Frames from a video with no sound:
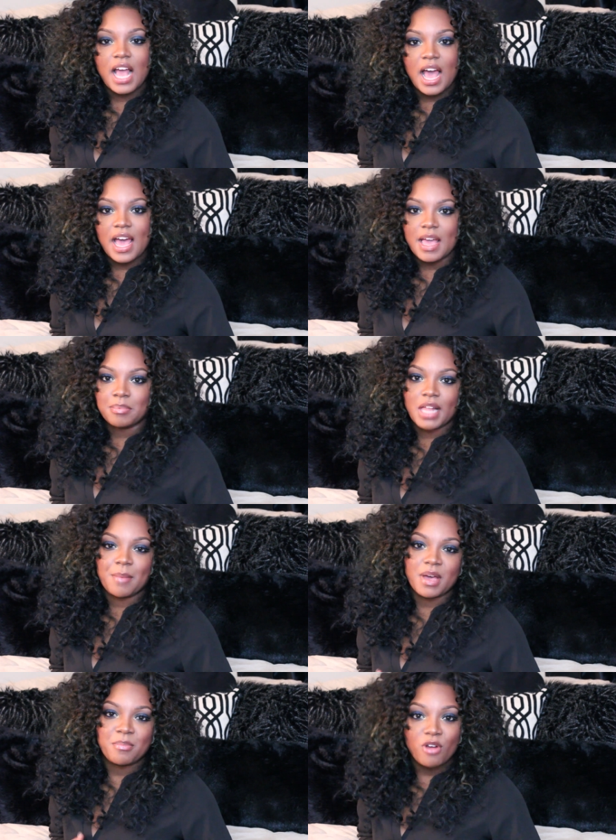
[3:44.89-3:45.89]
I
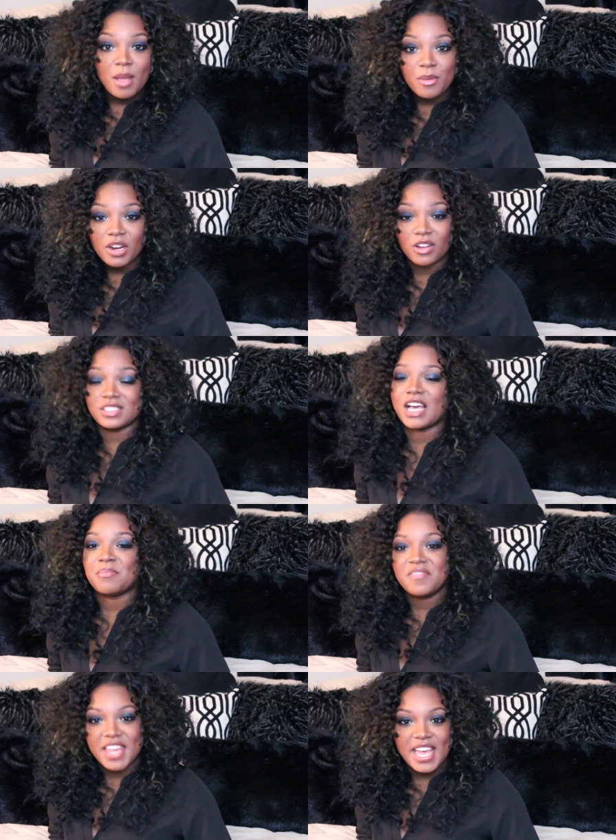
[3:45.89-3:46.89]
apply my primer on
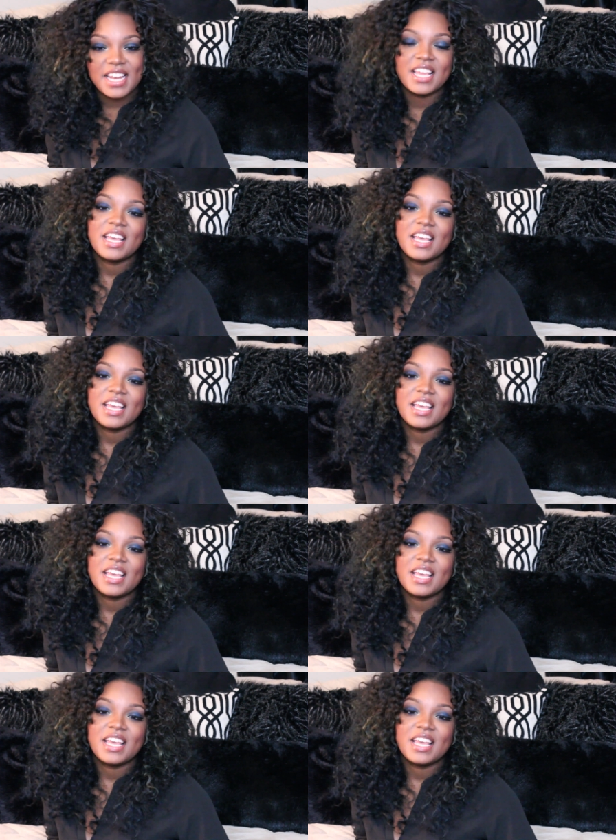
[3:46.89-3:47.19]
top of that.